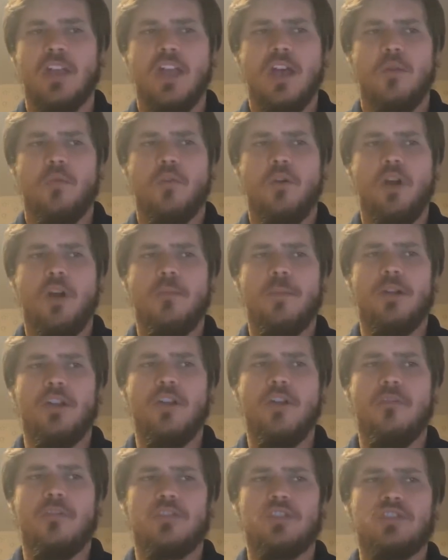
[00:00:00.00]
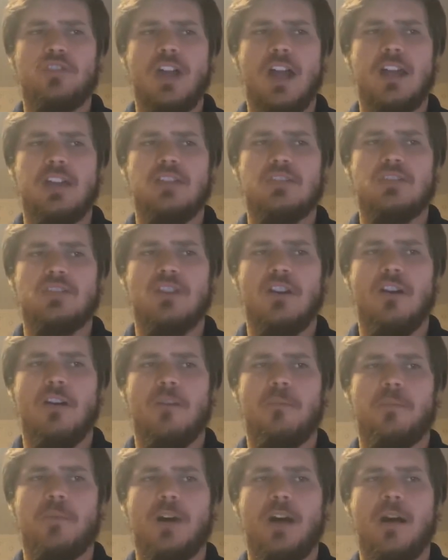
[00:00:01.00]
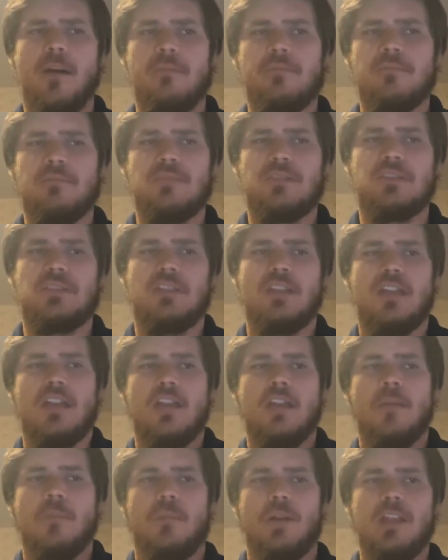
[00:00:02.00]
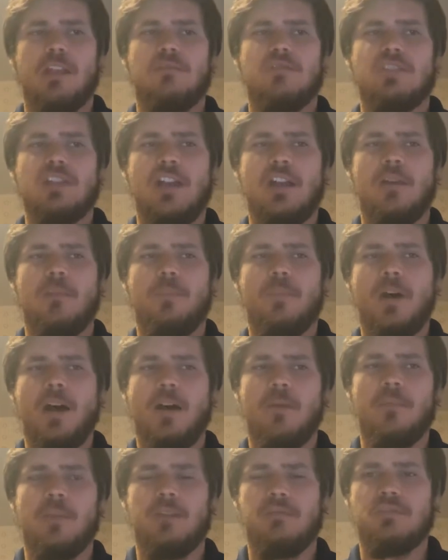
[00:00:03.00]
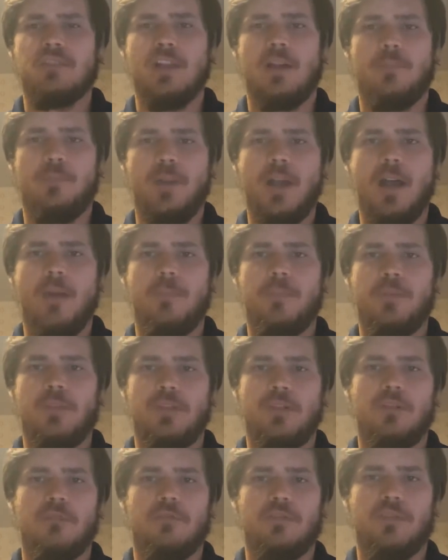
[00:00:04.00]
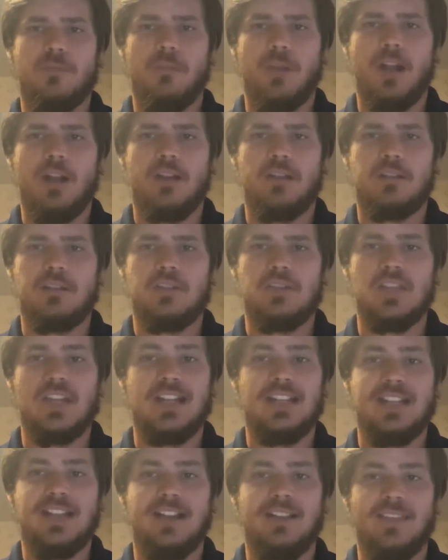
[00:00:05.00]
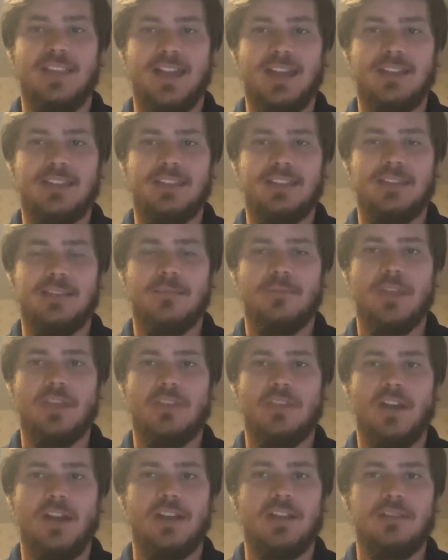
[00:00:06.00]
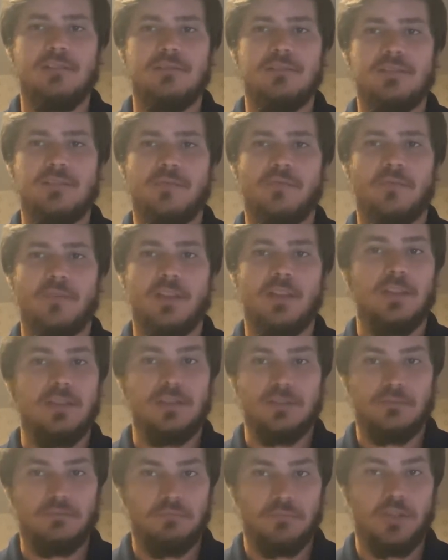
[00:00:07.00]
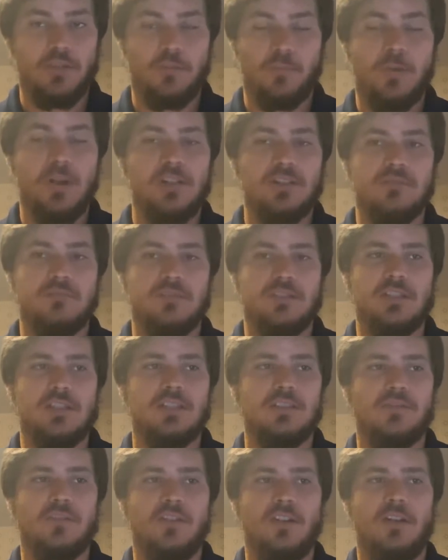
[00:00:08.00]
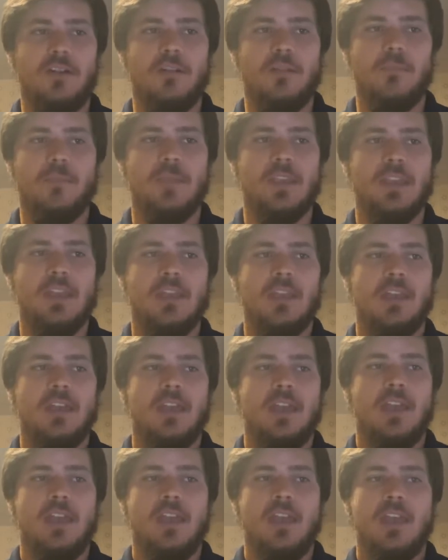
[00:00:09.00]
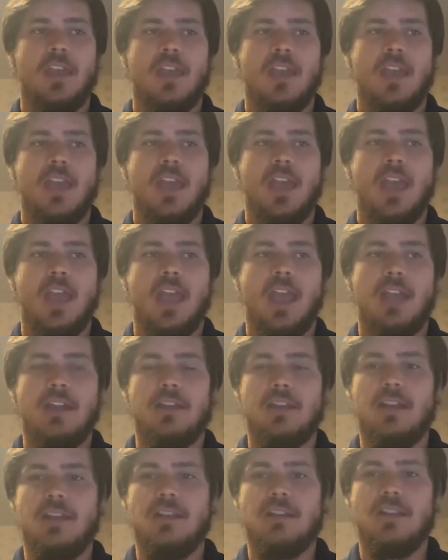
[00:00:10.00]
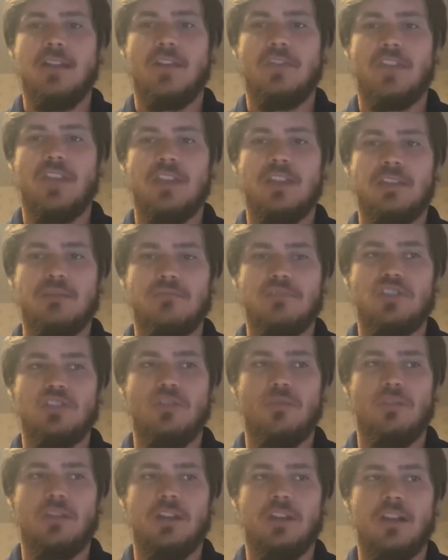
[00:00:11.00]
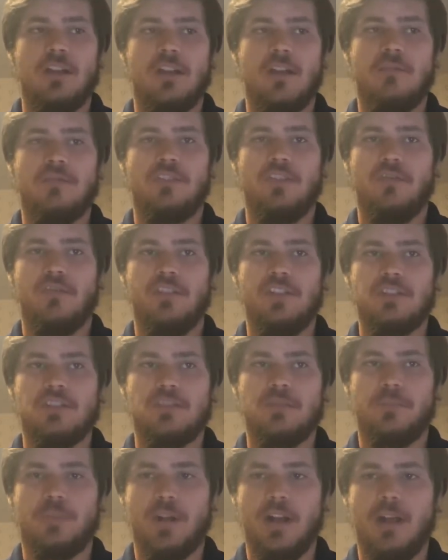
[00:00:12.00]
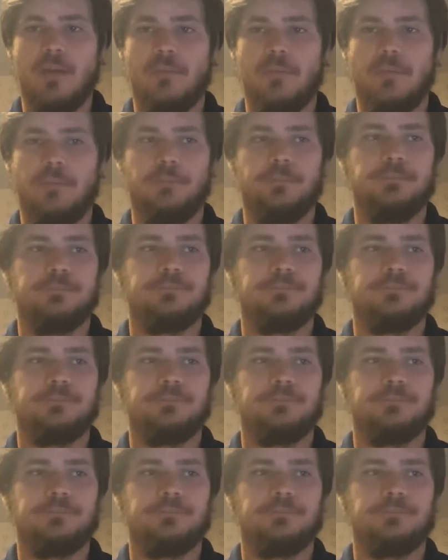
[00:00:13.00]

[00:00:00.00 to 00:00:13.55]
Well, Herbert Hoover tried to solve problems, but he was not popular with Americans. They did not like him. They thought the Depression was his fault. And they did not think he was doing enough to fix the problem.